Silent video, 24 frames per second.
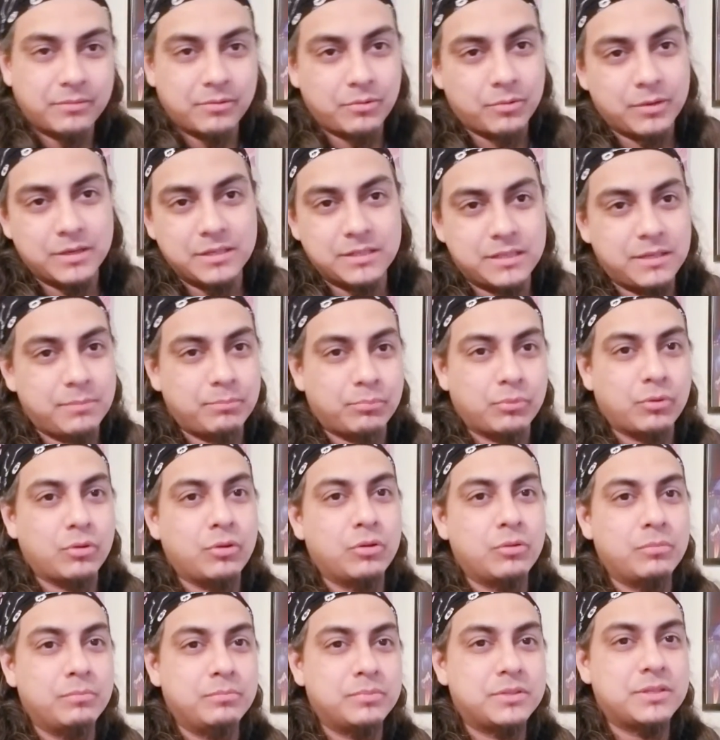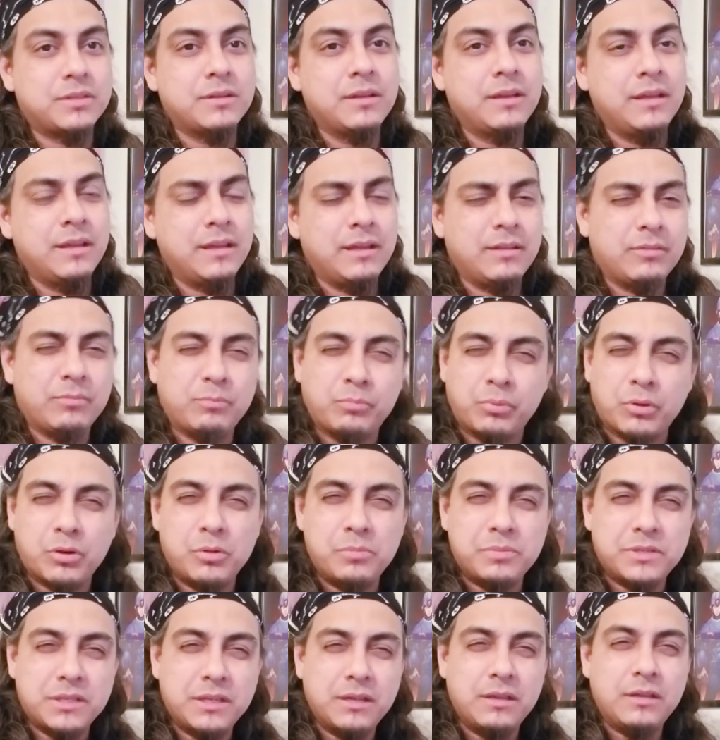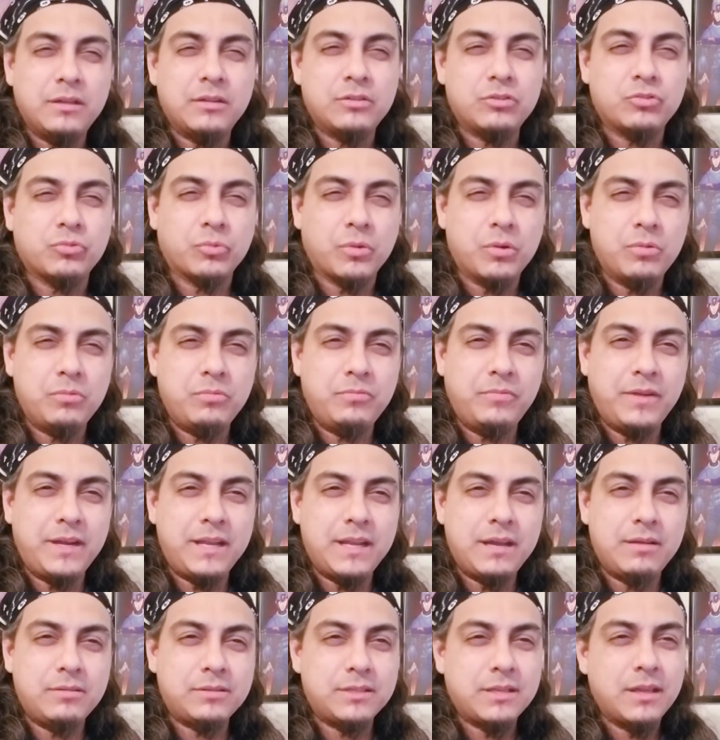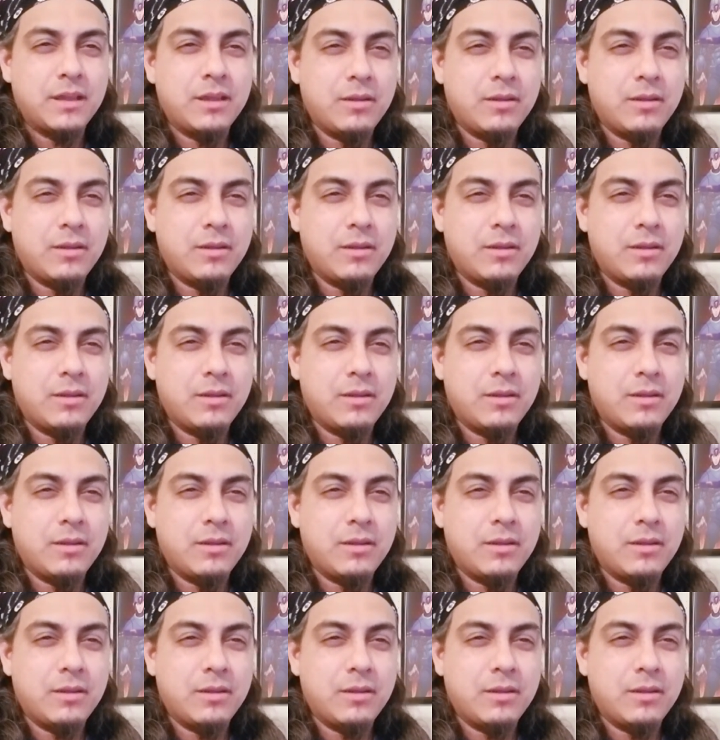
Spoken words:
crazy probes, drone videos